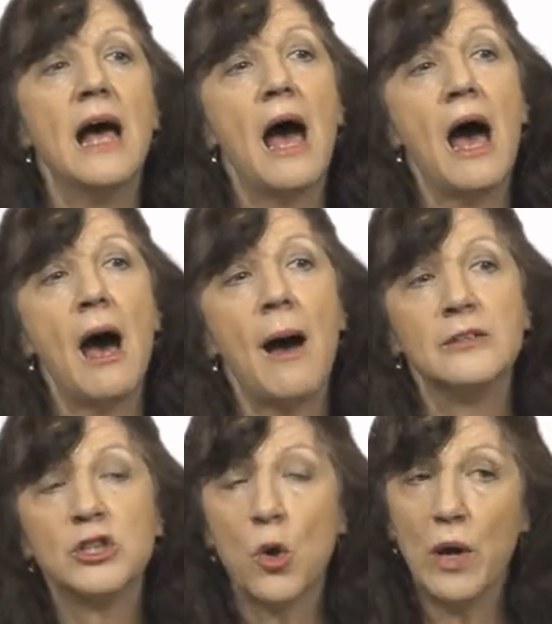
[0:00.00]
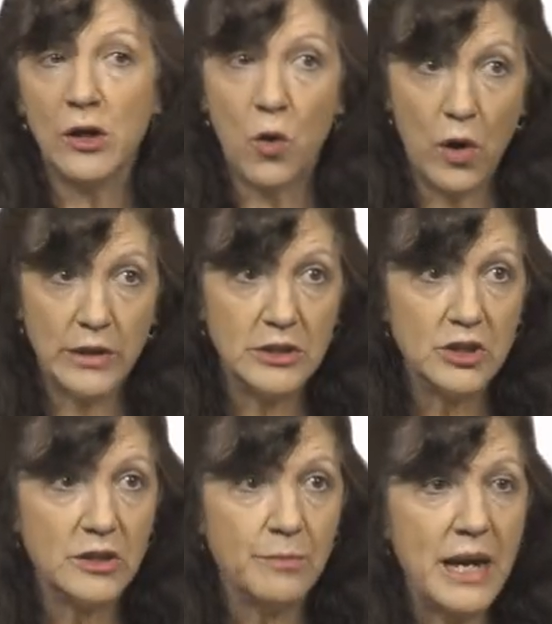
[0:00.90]
Uh, so according
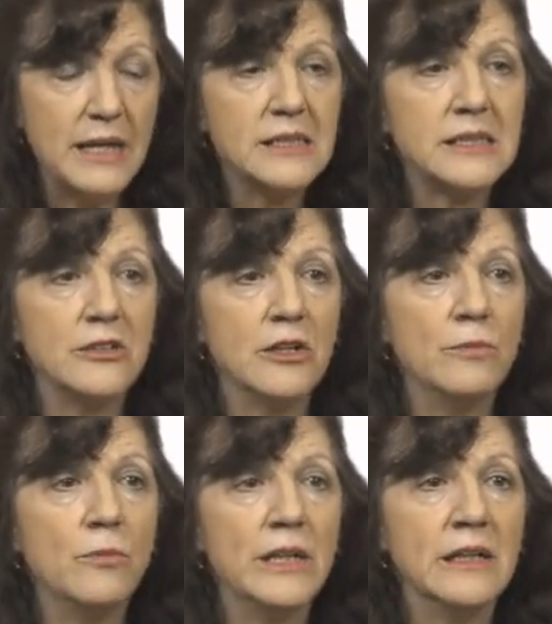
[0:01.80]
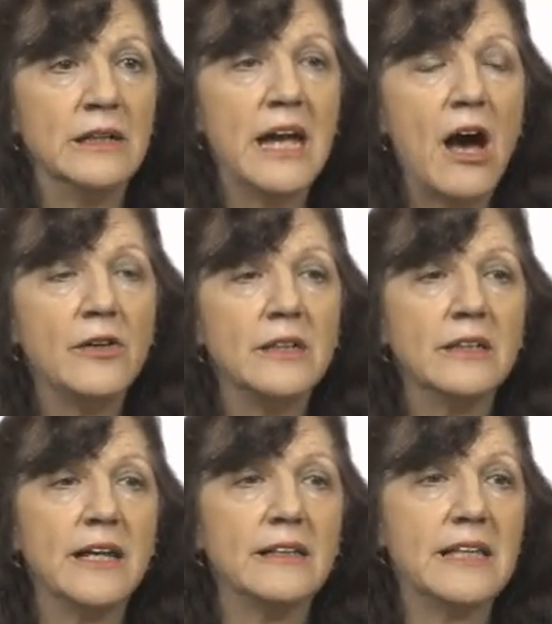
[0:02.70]
to the Bayes theorem, we can
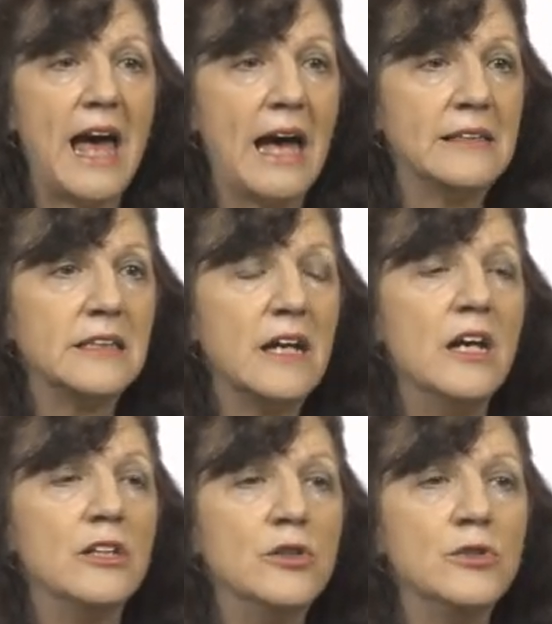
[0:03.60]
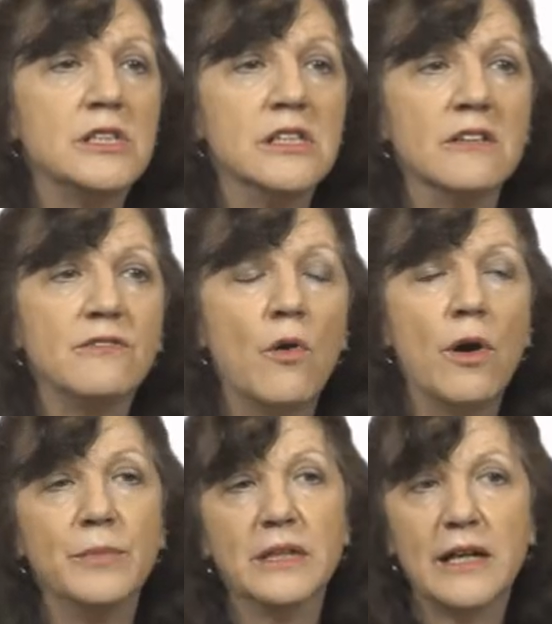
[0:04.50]
calculate that using the
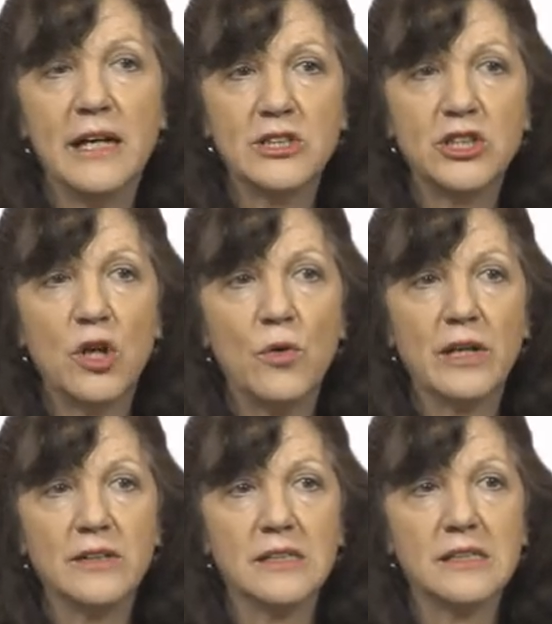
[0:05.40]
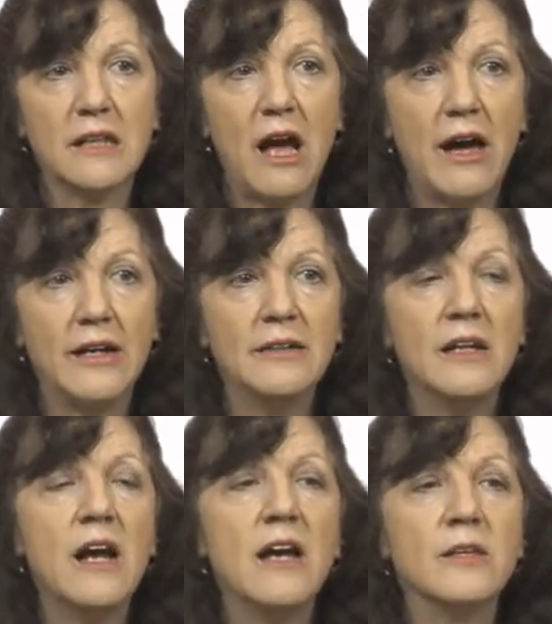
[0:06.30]
formula as shown on the slide.
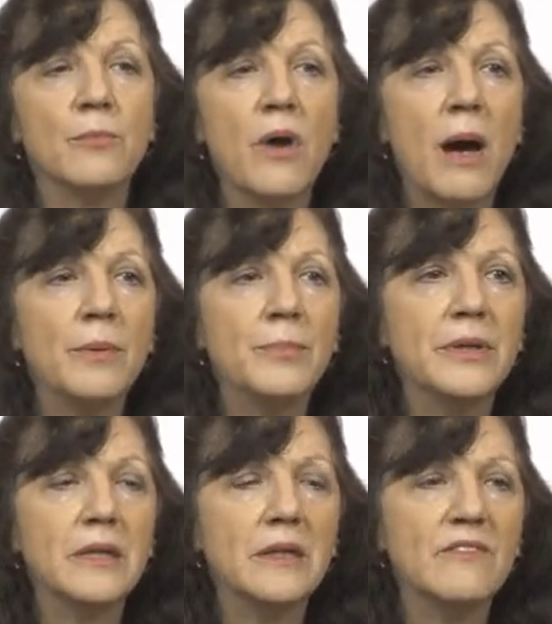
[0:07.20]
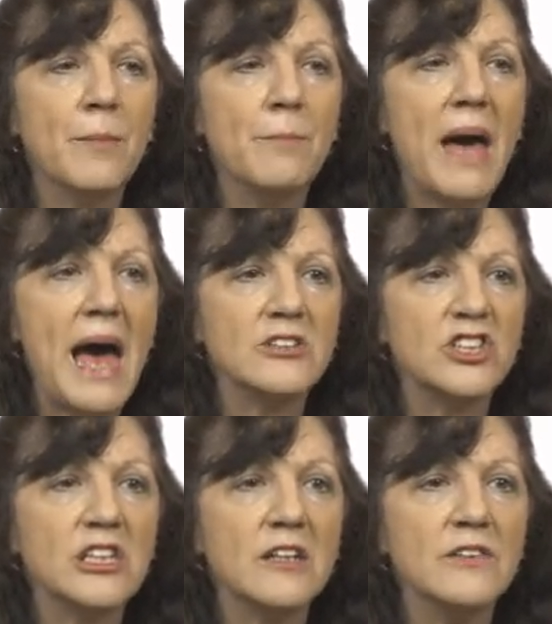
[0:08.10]
The probability of a
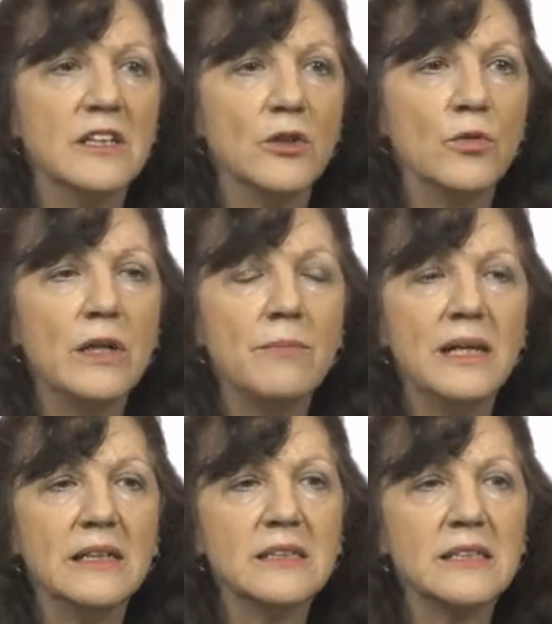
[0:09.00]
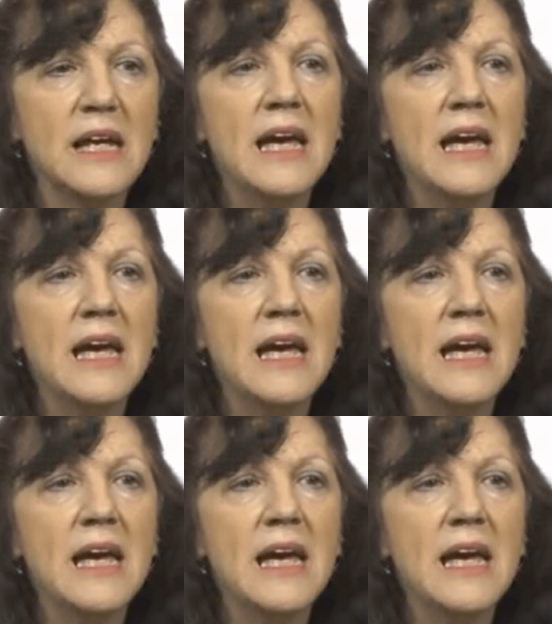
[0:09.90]
match giving agreement